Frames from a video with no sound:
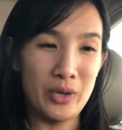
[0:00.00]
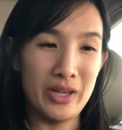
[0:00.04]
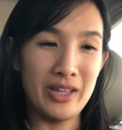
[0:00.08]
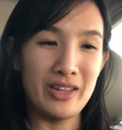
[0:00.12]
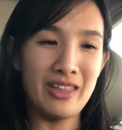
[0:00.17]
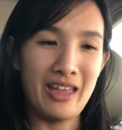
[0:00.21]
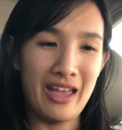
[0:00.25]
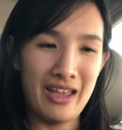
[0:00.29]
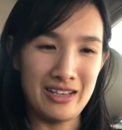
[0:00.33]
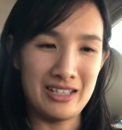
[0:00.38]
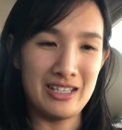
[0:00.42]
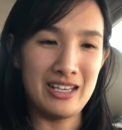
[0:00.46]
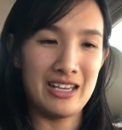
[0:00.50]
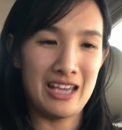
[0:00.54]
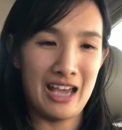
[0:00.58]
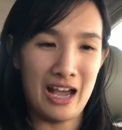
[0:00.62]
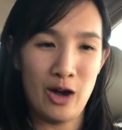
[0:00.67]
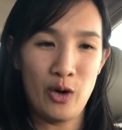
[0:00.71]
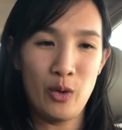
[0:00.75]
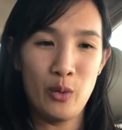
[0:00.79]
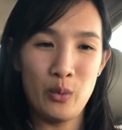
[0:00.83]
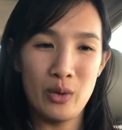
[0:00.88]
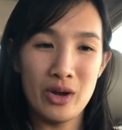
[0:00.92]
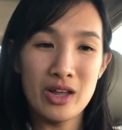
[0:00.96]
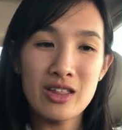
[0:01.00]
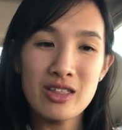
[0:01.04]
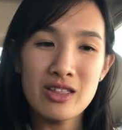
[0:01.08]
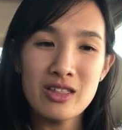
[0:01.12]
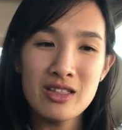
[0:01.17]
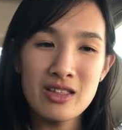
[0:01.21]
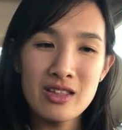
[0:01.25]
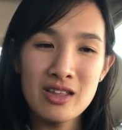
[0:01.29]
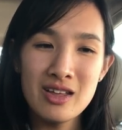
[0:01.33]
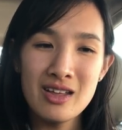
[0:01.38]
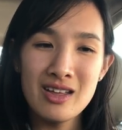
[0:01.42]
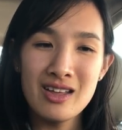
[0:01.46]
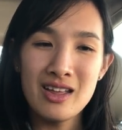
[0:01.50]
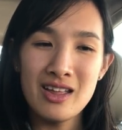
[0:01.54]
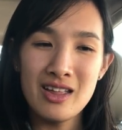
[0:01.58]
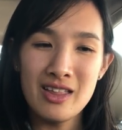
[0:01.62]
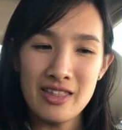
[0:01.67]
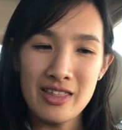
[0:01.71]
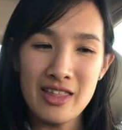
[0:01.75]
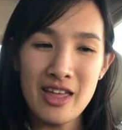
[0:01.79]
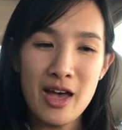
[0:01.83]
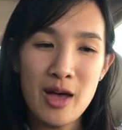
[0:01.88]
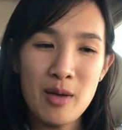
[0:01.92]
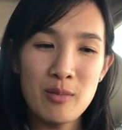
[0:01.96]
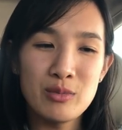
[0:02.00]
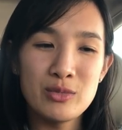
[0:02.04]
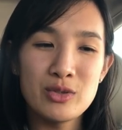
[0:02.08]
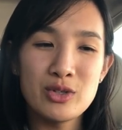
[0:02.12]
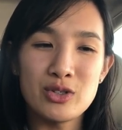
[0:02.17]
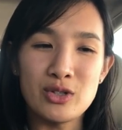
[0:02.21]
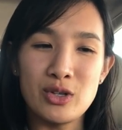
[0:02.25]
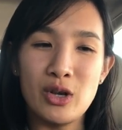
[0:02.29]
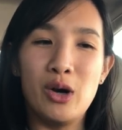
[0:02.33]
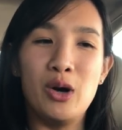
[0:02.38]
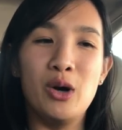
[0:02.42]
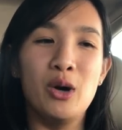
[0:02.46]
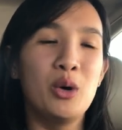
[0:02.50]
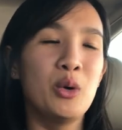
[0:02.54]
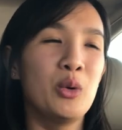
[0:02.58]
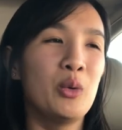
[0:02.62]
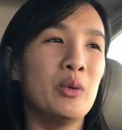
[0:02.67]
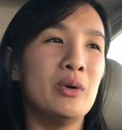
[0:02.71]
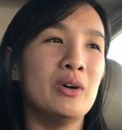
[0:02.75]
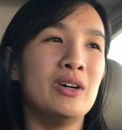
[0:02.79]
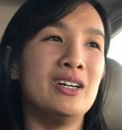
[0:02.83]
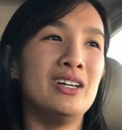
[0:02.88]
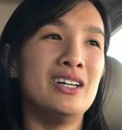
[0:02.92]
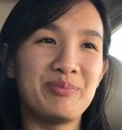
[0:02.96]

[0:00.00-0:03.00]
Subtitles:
with hanging out with them, so